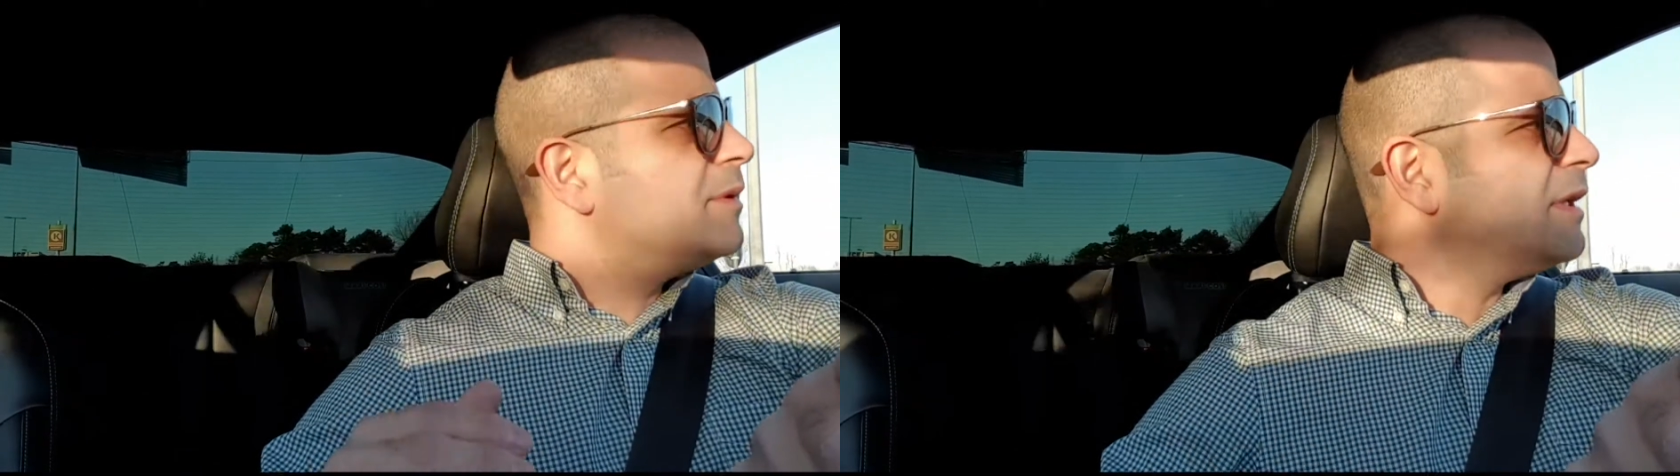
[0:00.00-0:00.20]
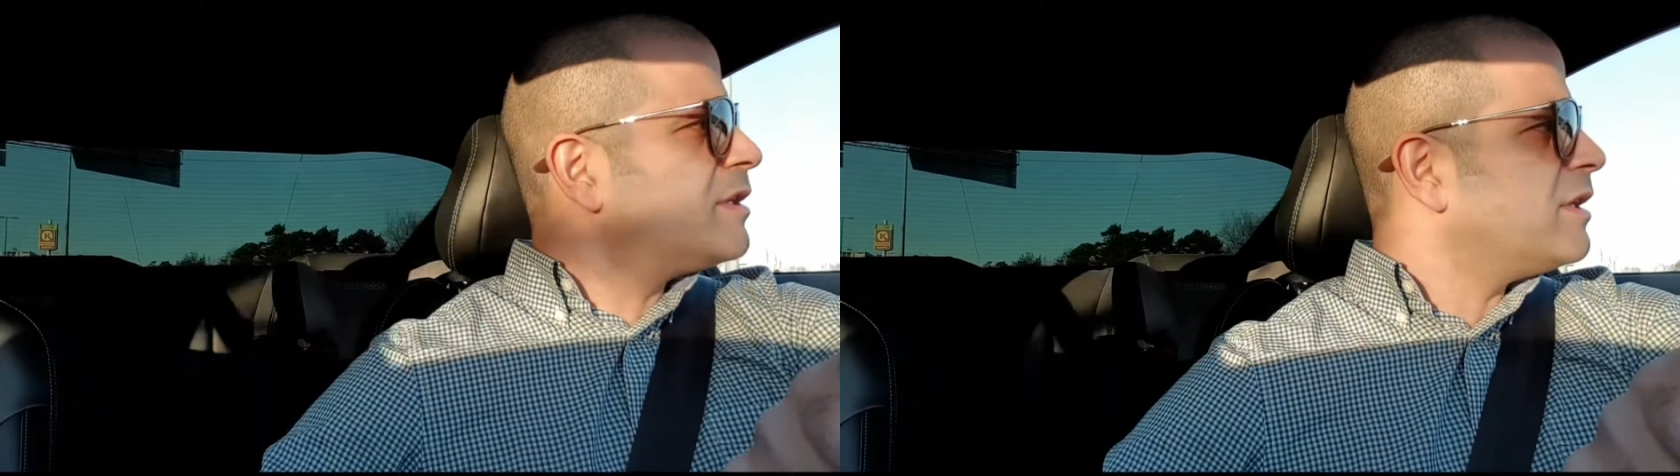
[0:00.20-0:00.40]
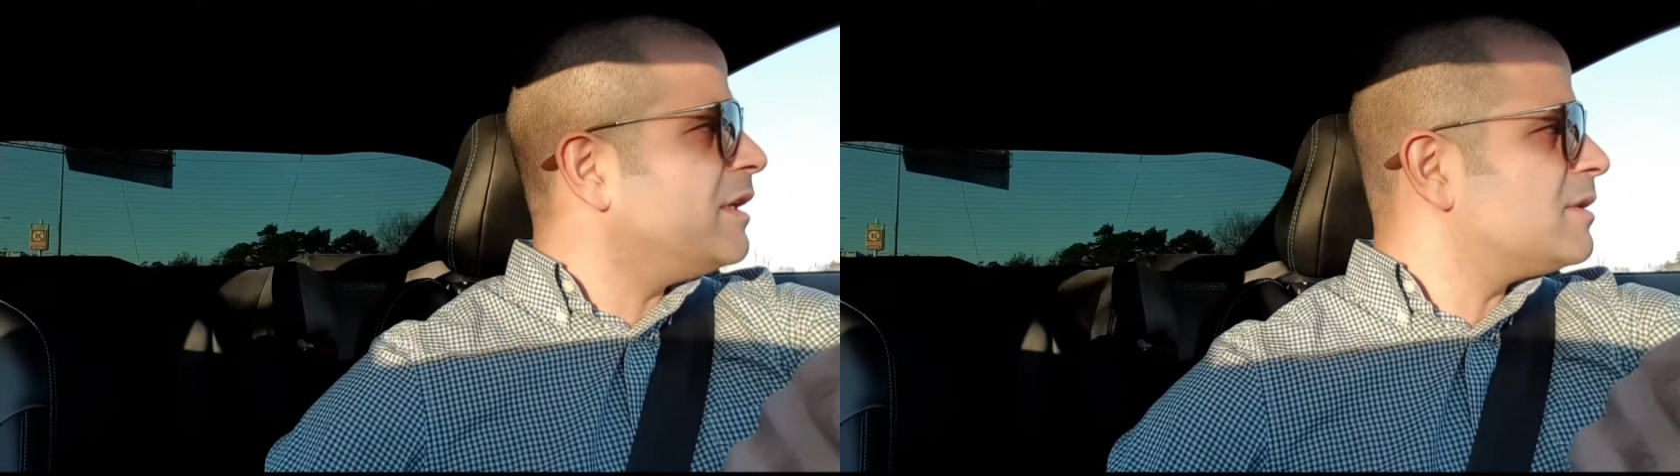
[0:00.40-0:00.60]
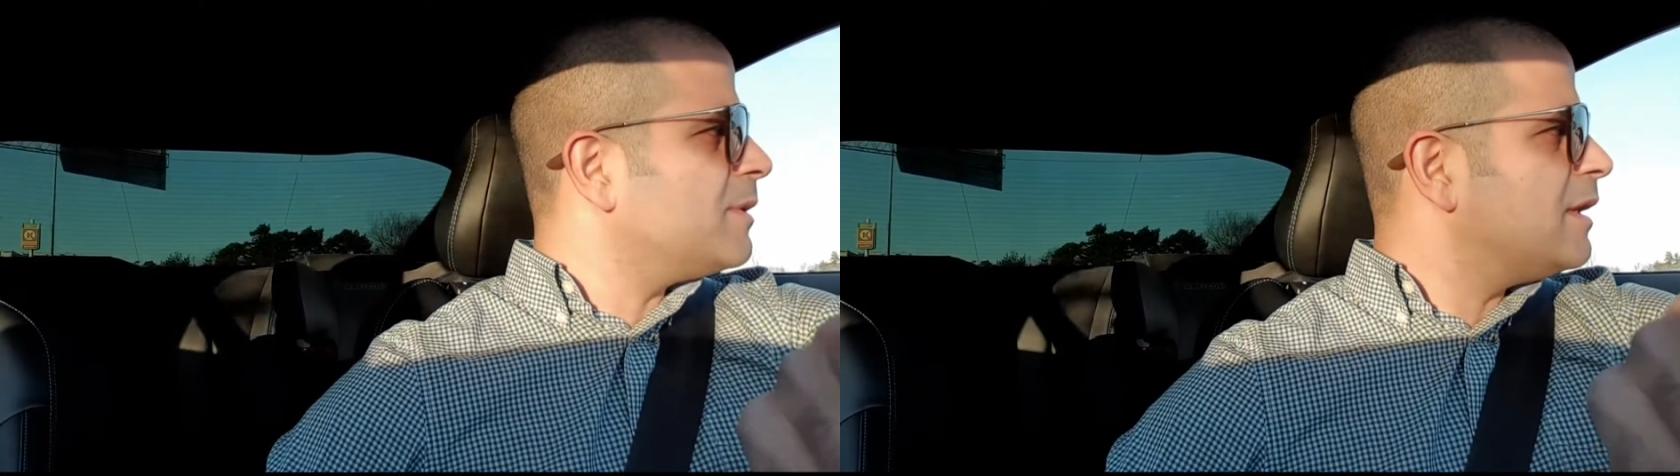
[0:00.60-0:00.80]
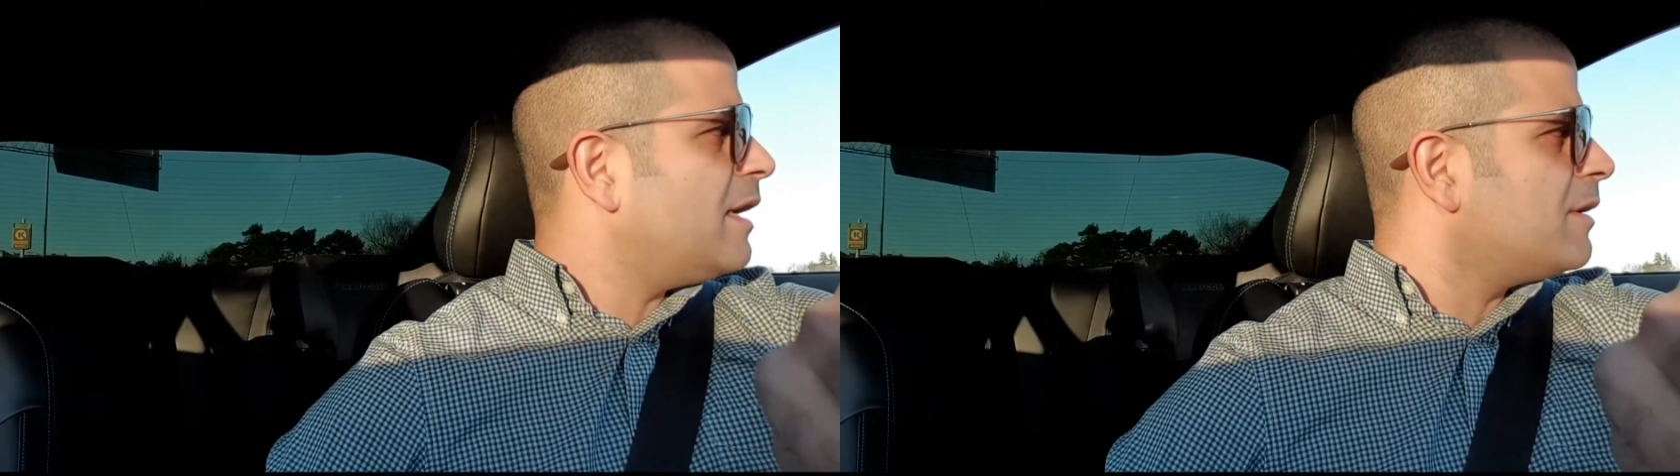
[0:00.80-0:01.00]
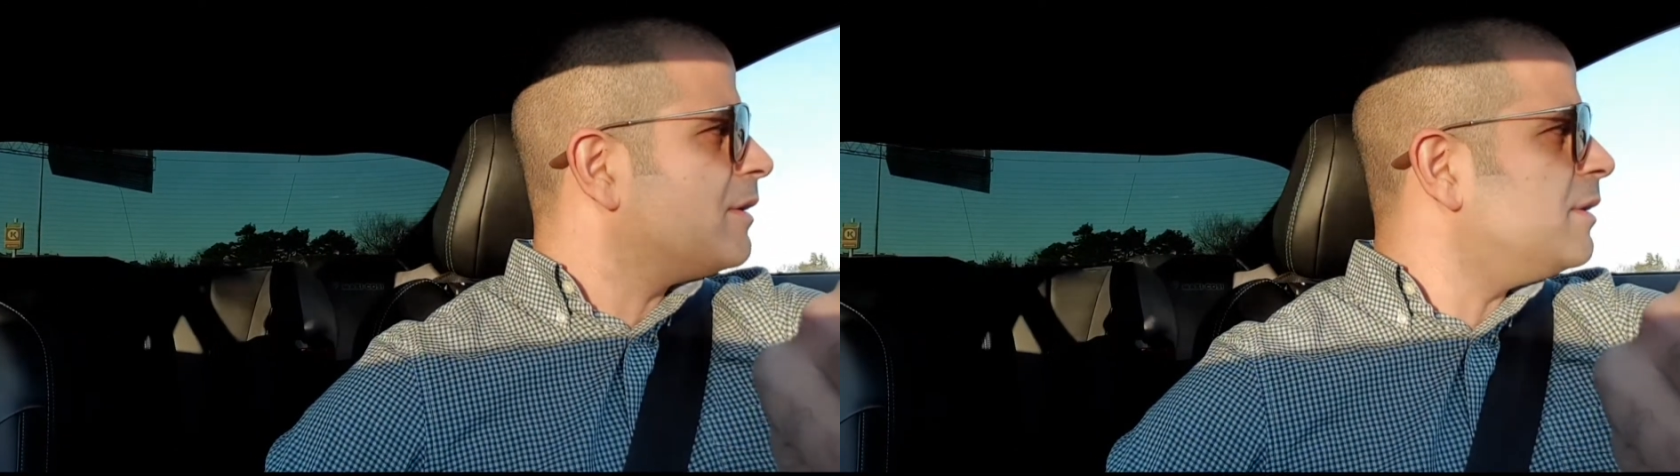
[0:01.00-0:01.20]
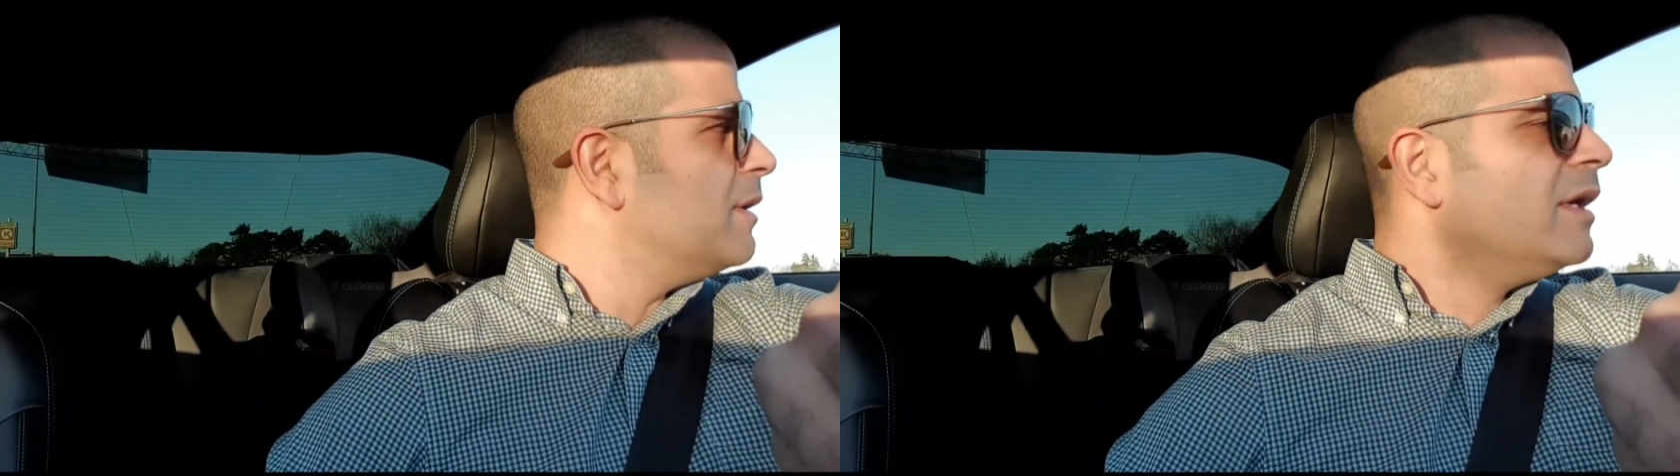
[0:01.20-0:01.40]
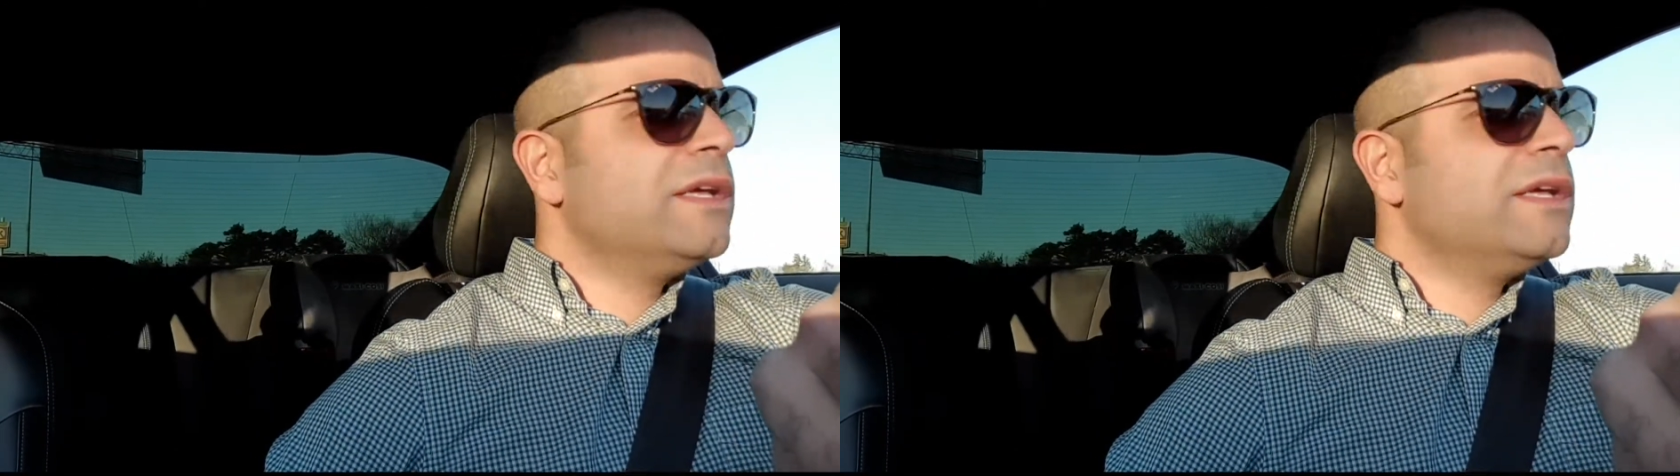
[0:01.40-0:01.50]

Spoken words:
potentially as well. I don't know.